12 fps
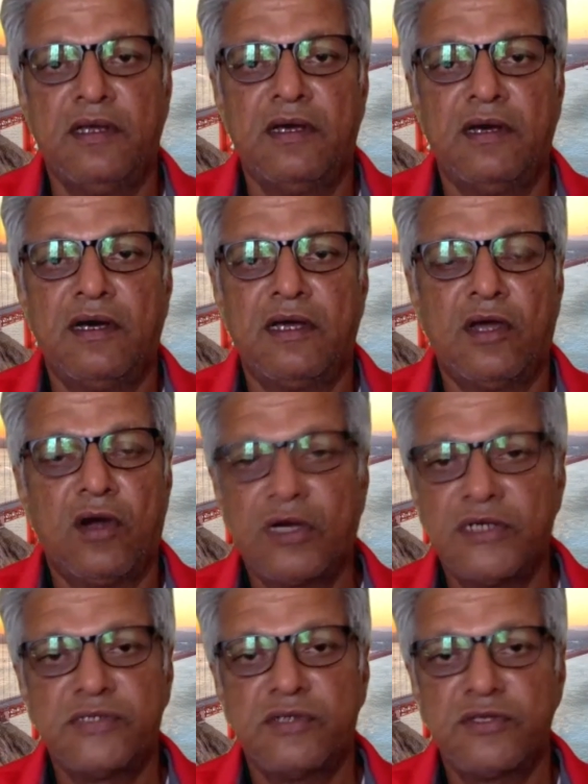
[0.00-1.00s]
A Yorker is
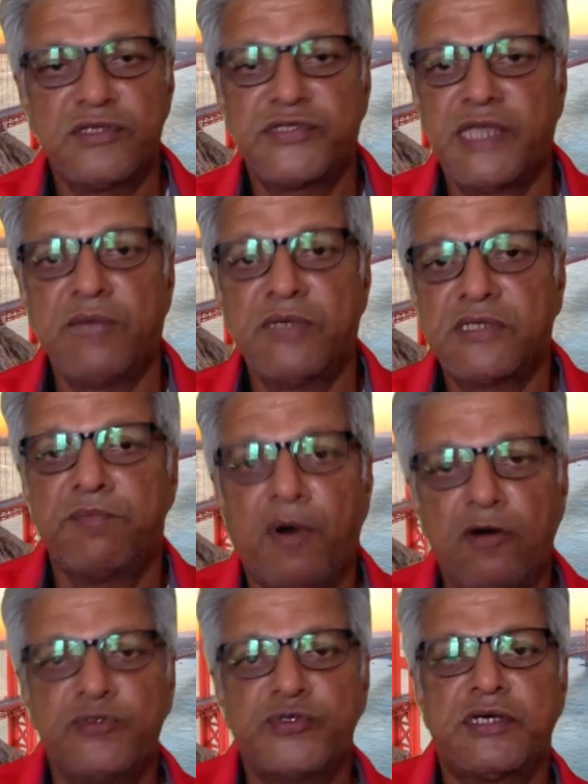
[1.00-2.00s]
not the same as a
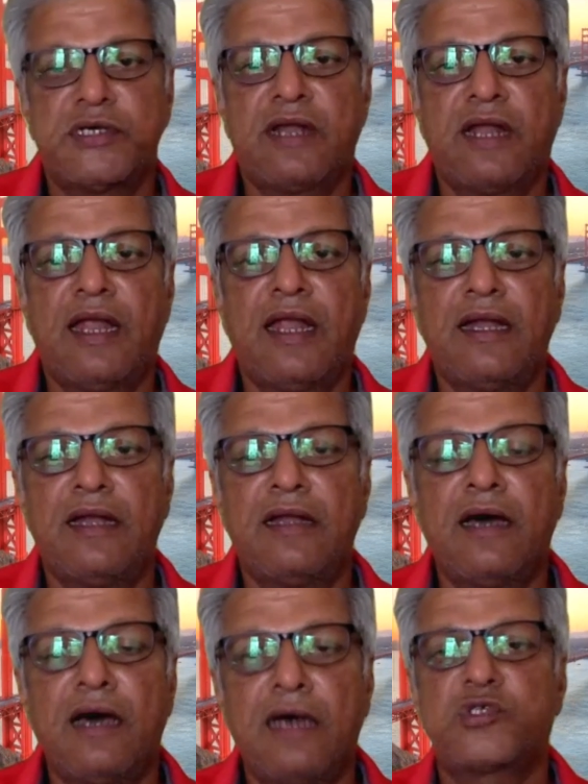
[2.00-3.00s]
bouncer, and a
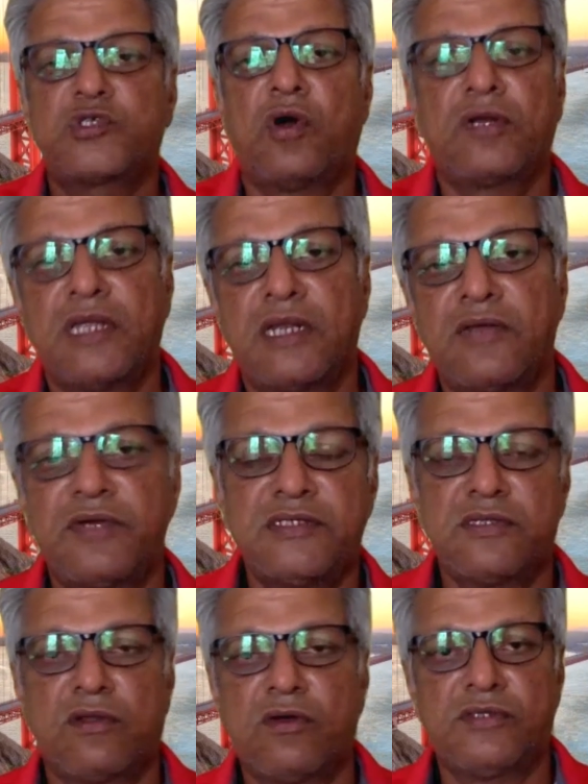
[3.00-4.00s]
stock deliveries are
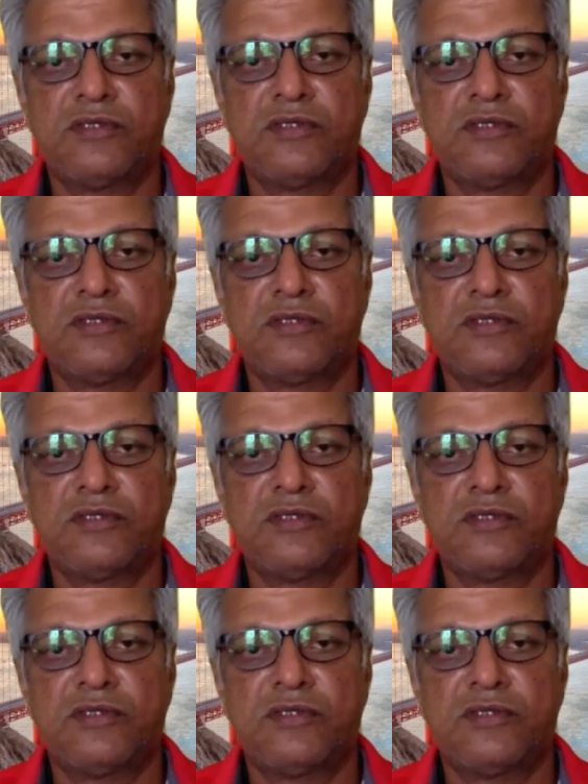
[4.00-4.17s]
not